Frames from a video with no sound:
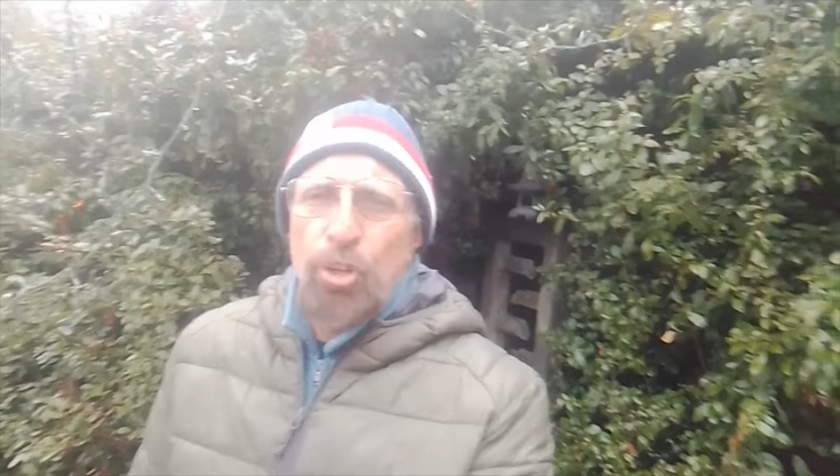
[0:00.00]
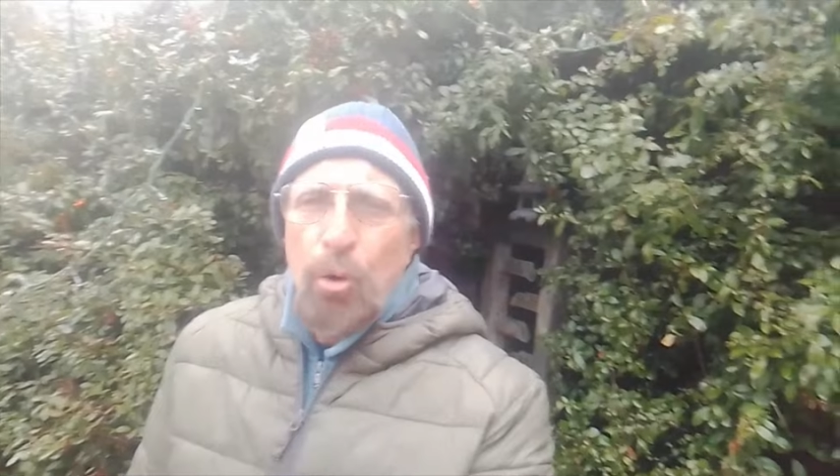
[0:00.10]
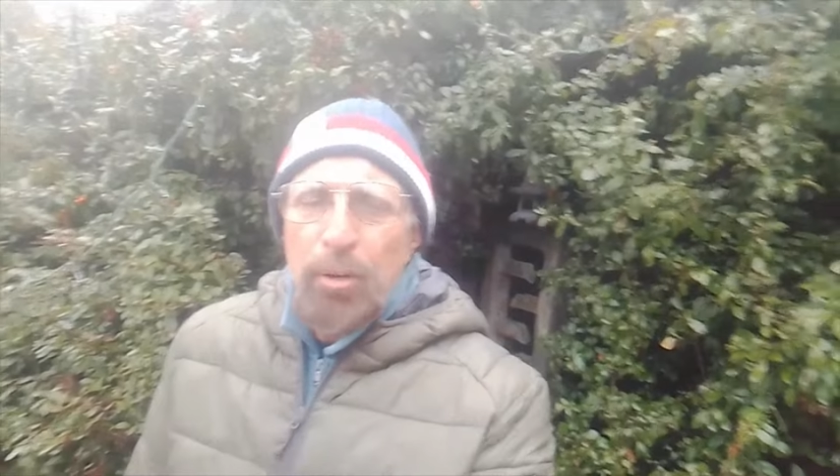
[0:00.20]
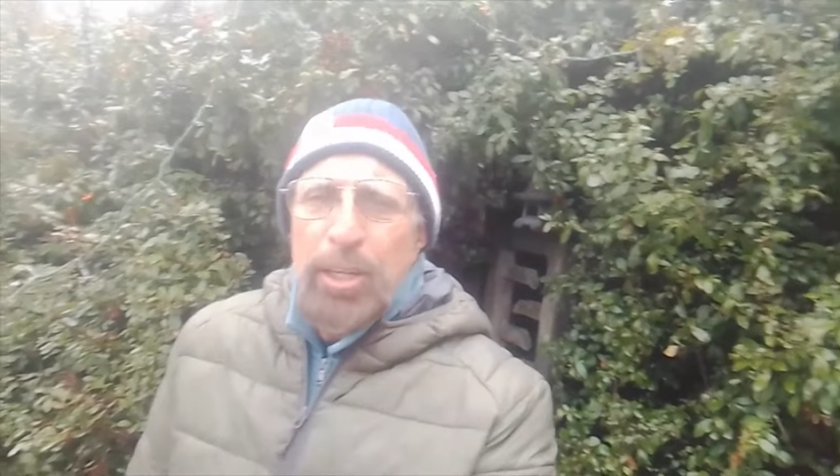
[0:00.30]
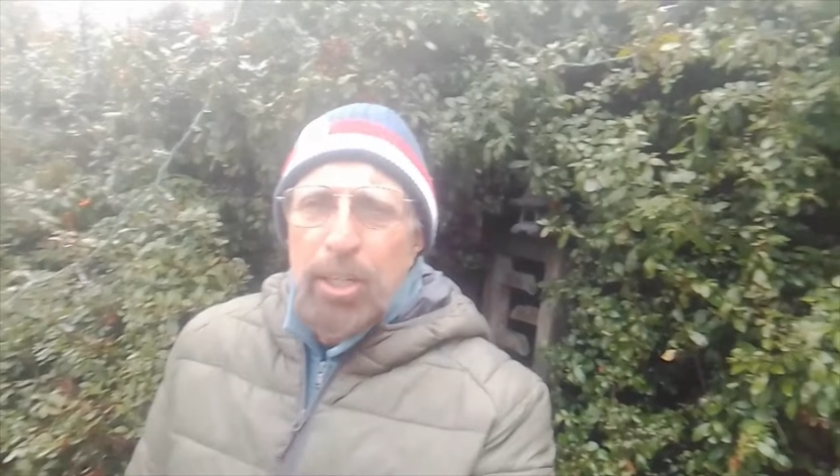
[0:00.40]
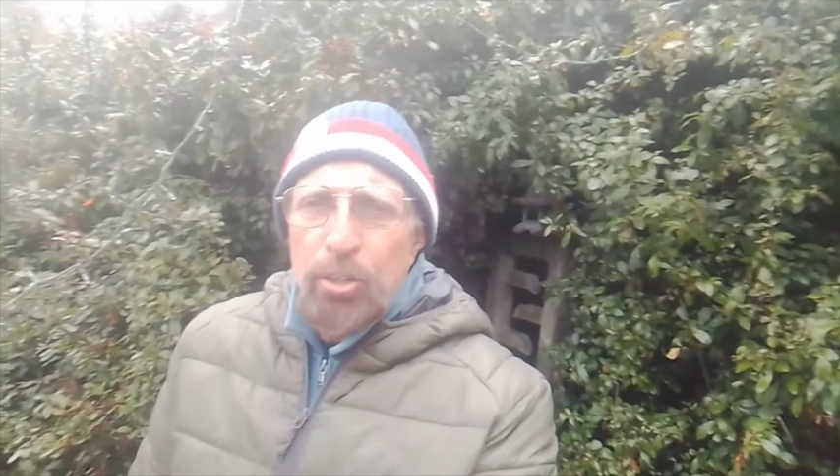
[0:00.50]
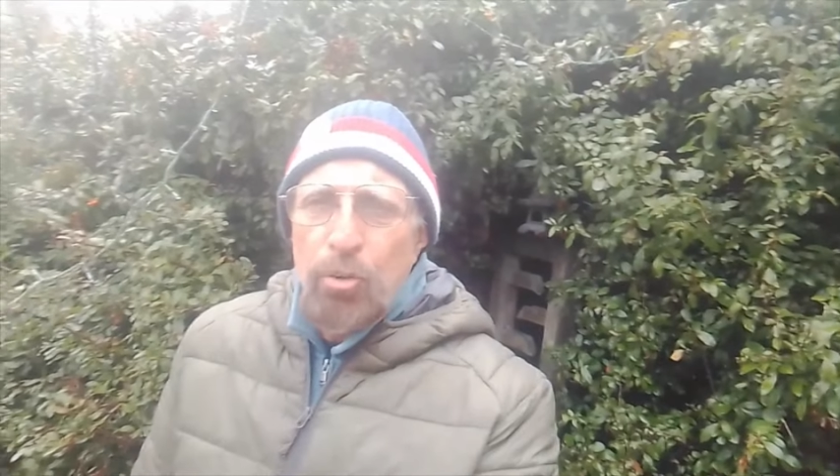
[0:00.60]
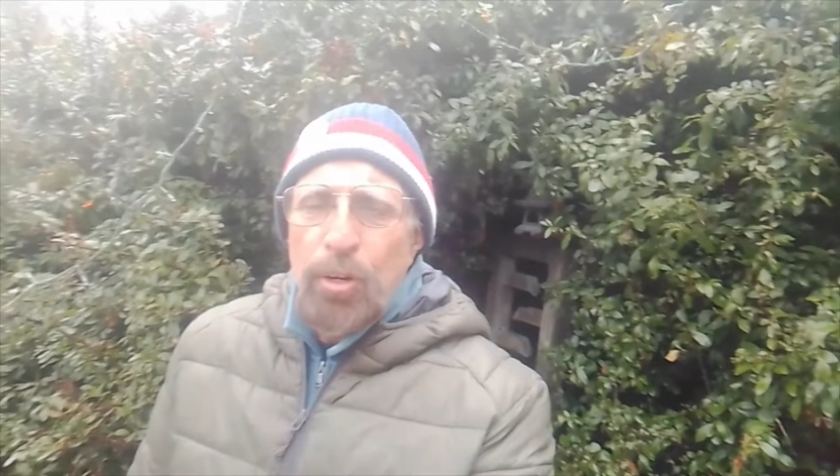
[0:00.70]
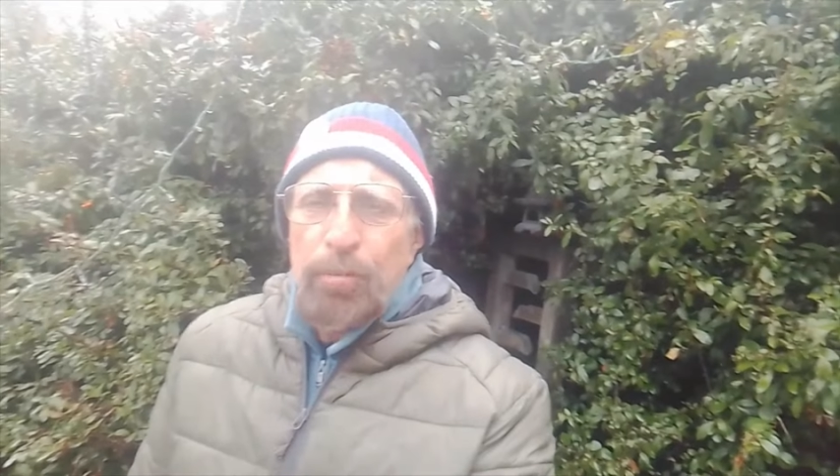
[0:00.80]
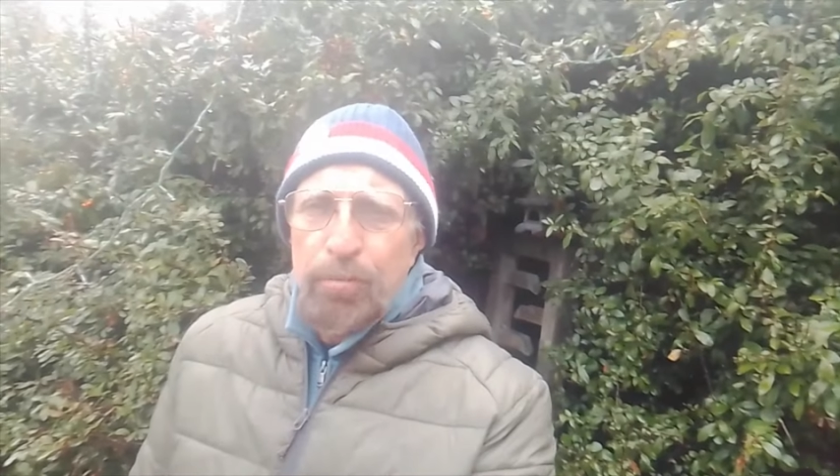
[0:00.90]
don't
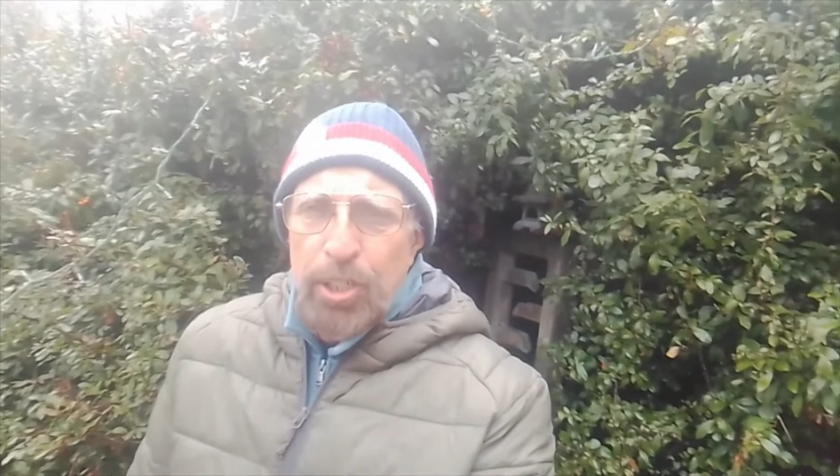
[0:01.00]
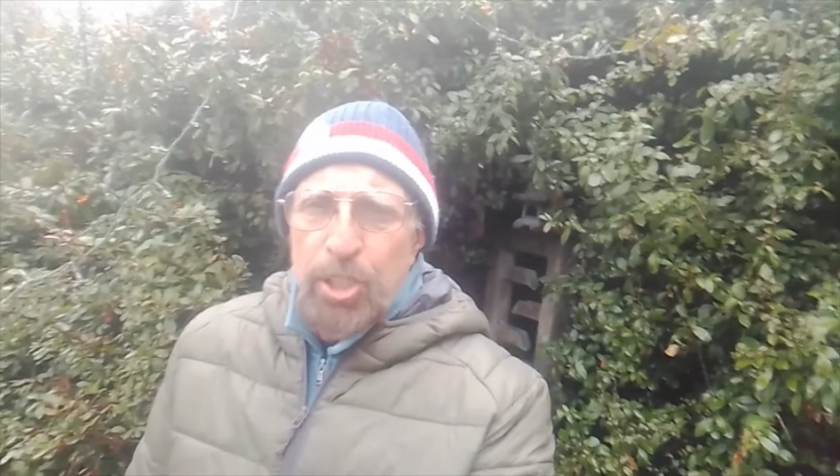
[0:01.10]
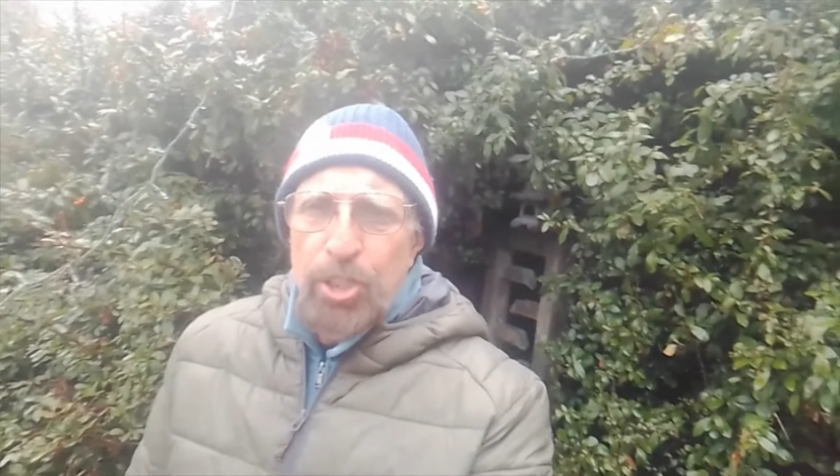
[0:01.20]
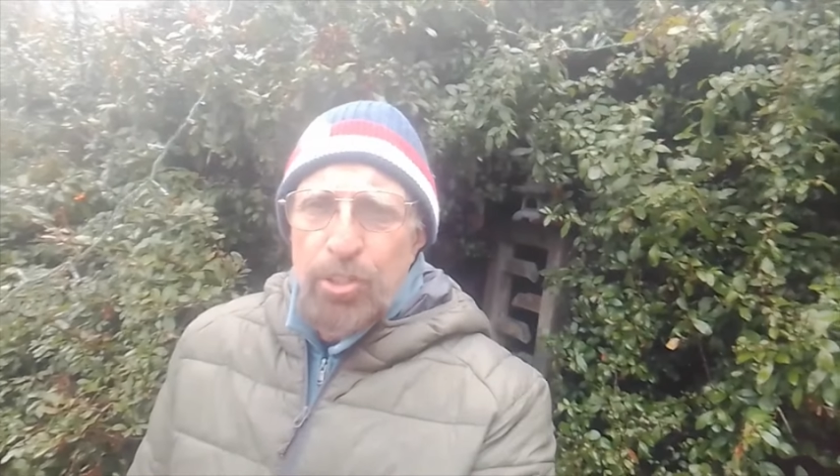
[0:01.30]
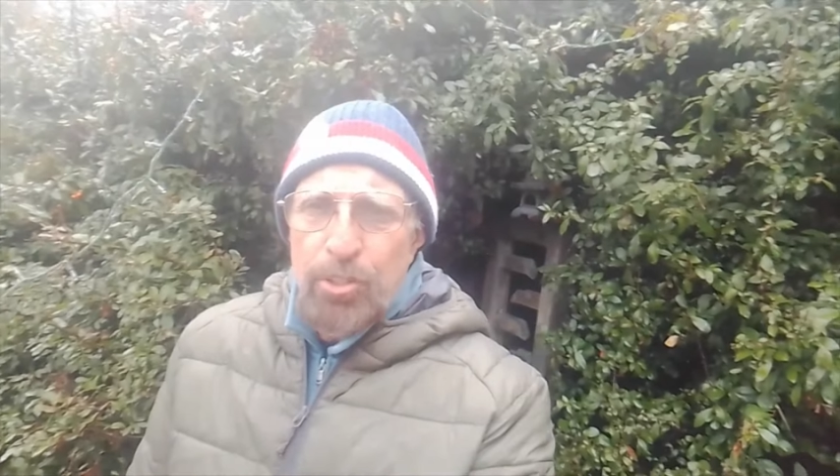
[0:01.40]
ignore friction